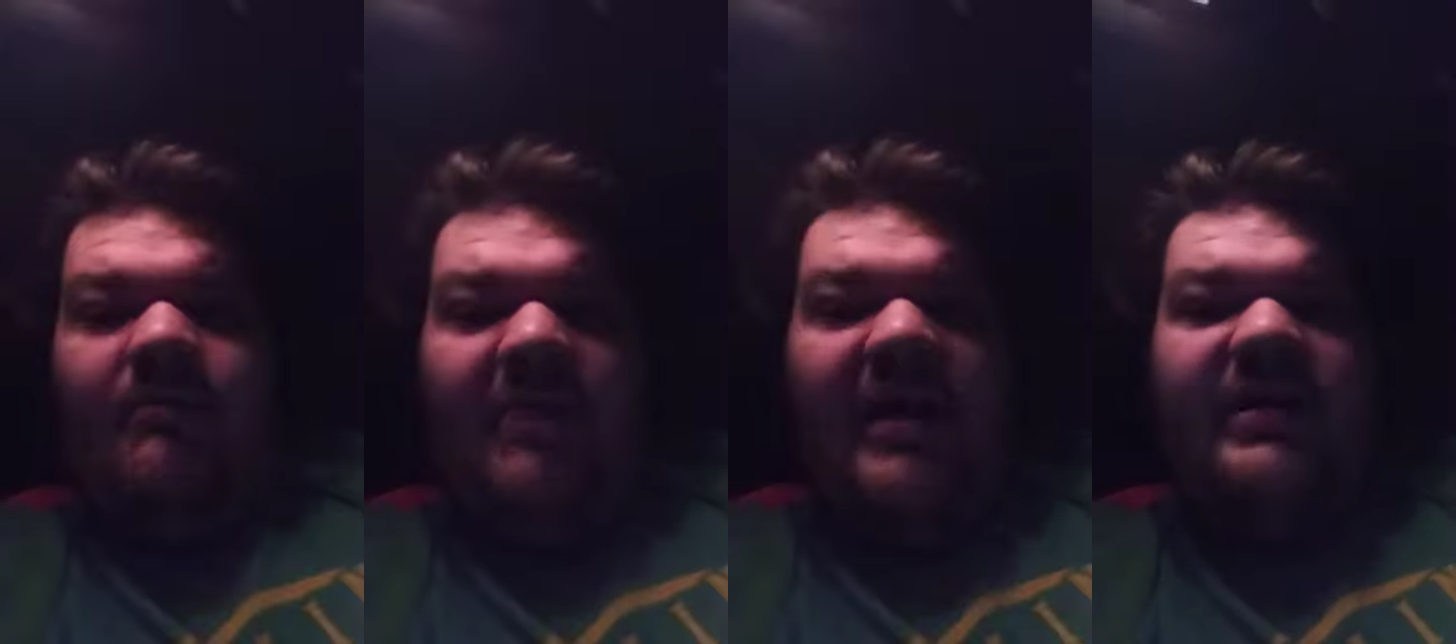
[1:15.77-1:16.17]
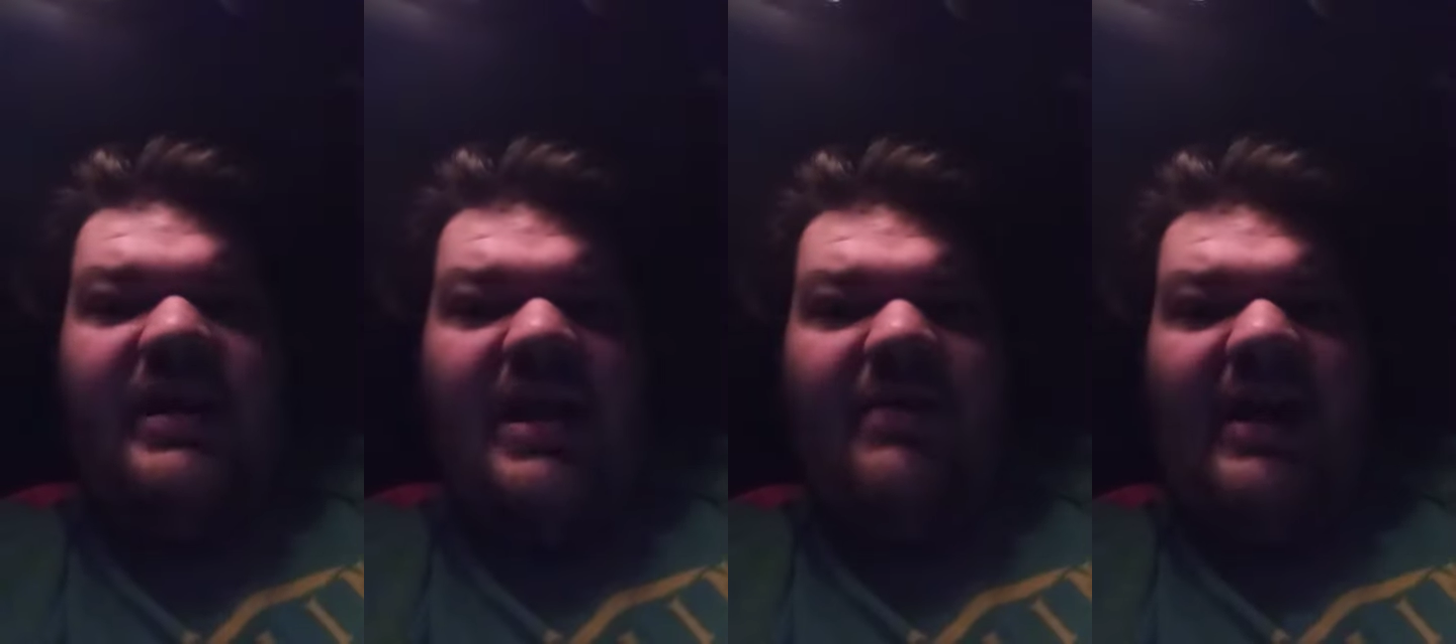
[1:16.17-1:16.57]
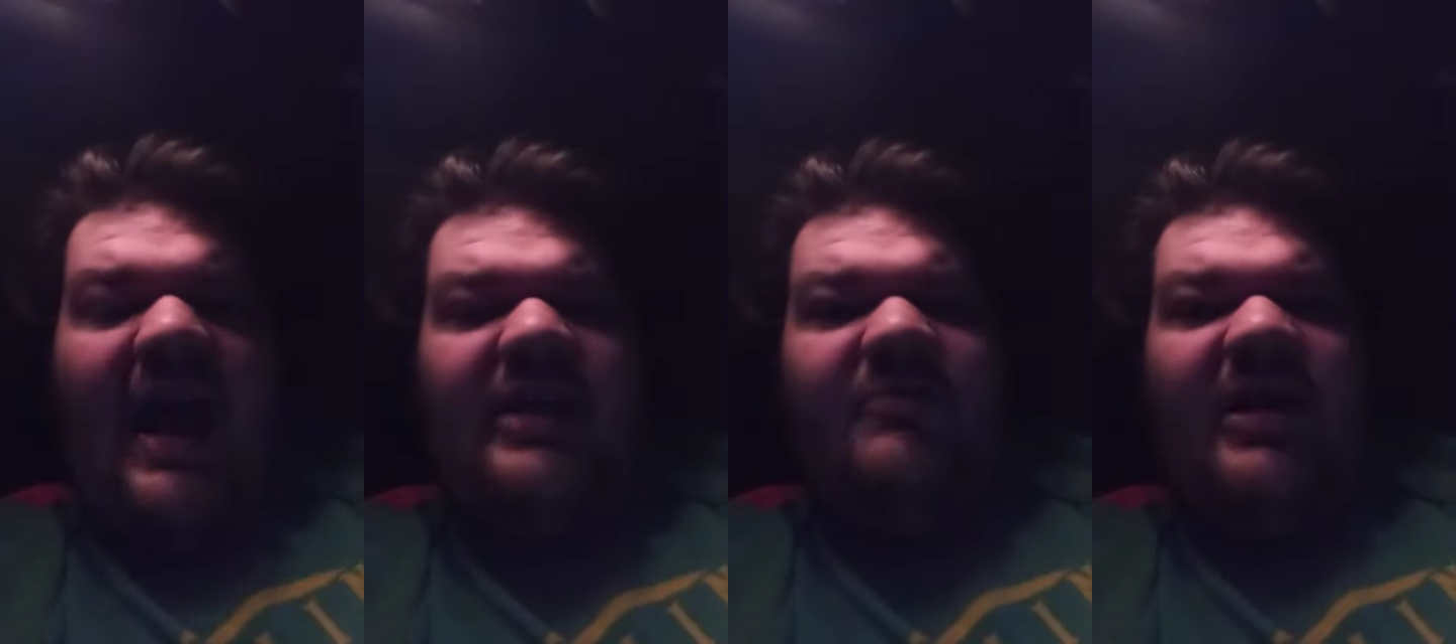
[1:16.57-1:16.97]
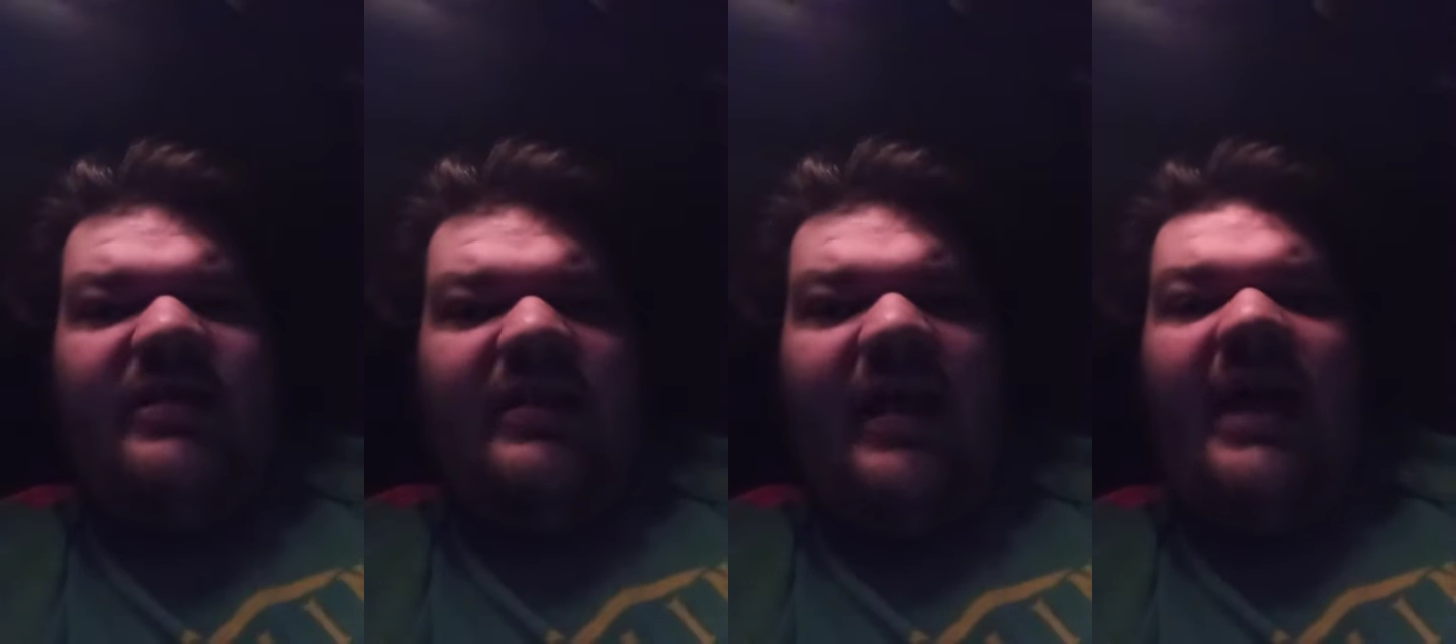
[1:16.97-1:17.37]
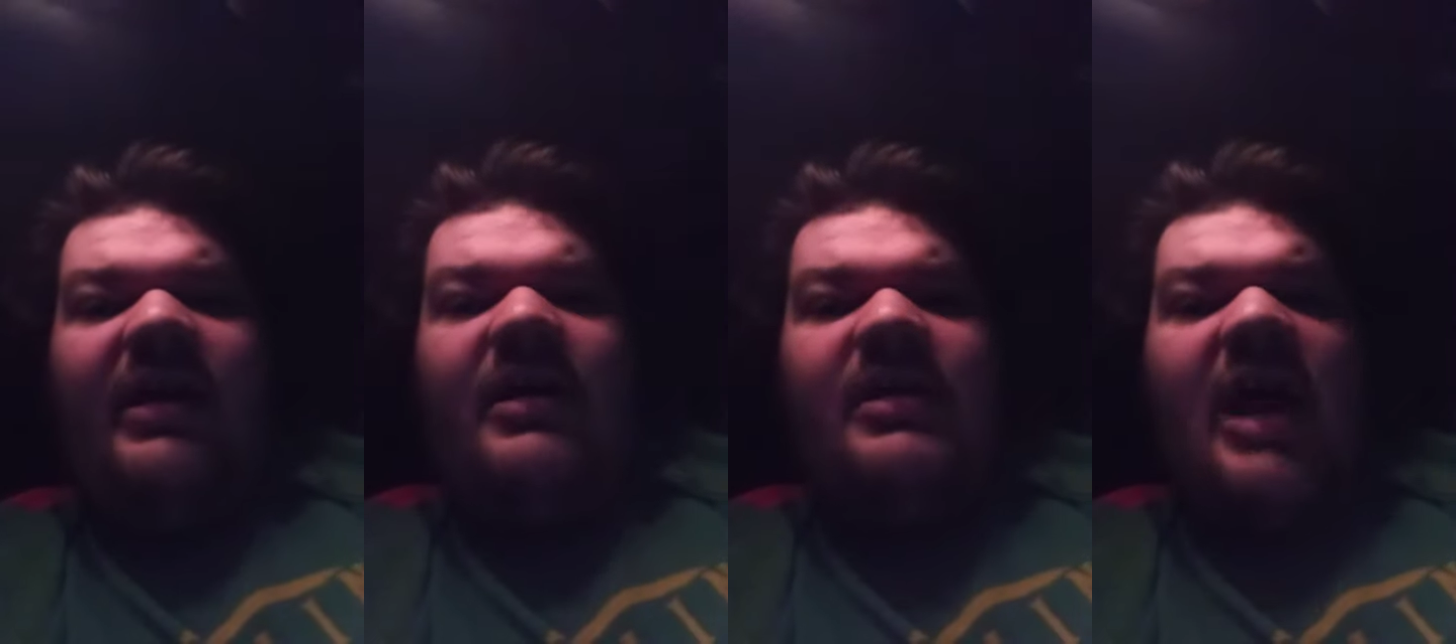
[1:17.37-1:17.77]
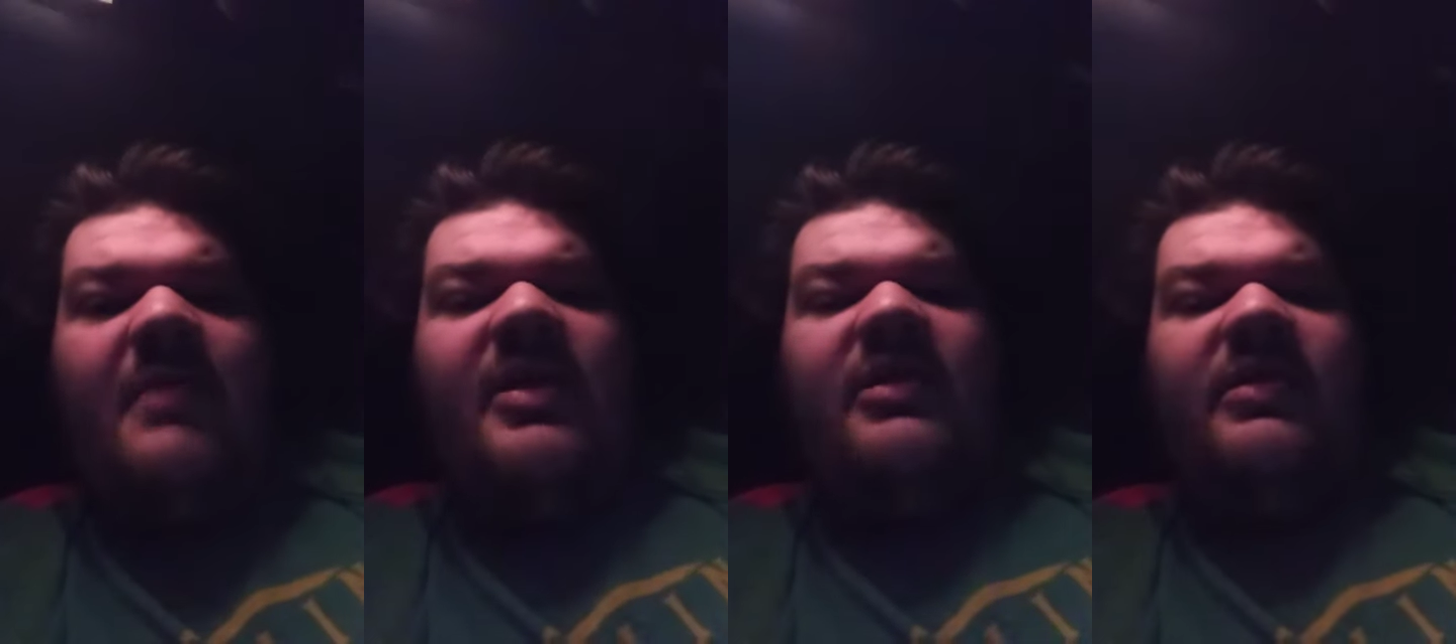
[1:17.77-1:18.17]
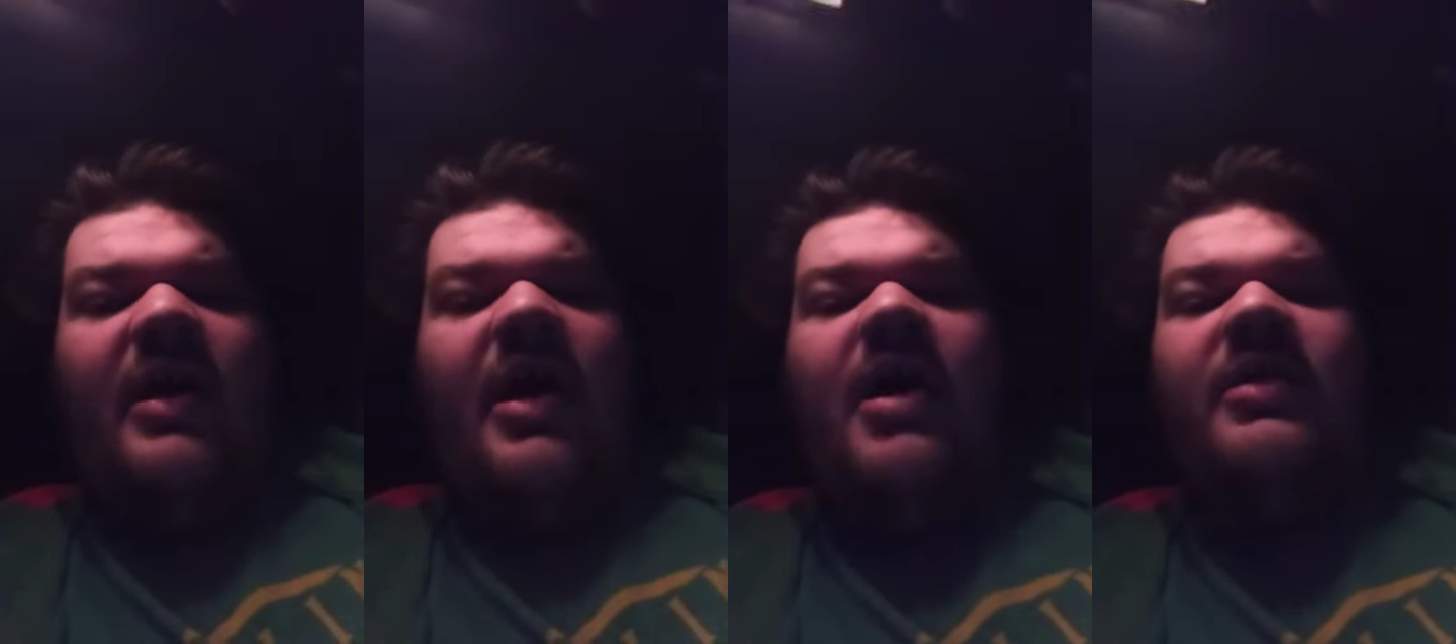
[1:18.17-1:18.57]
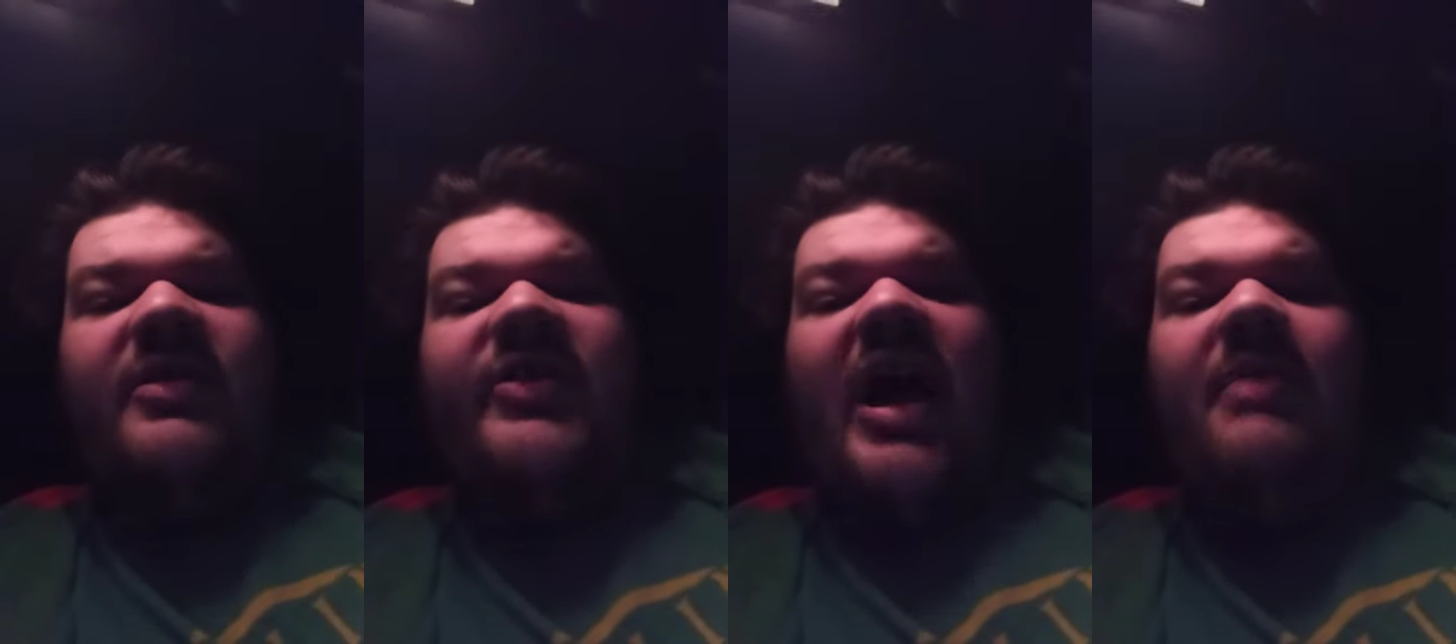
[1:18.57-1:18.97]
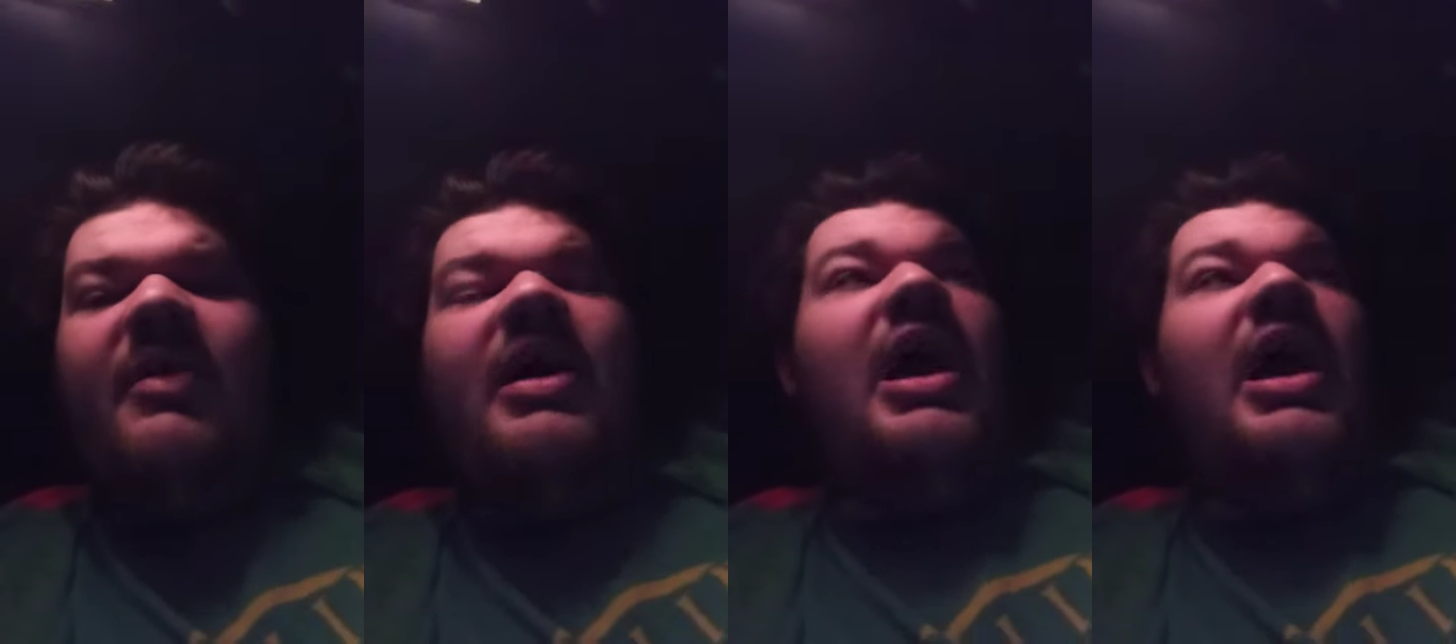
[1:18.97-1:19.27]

But anyway, guys, if you guys like, comment, subscribe.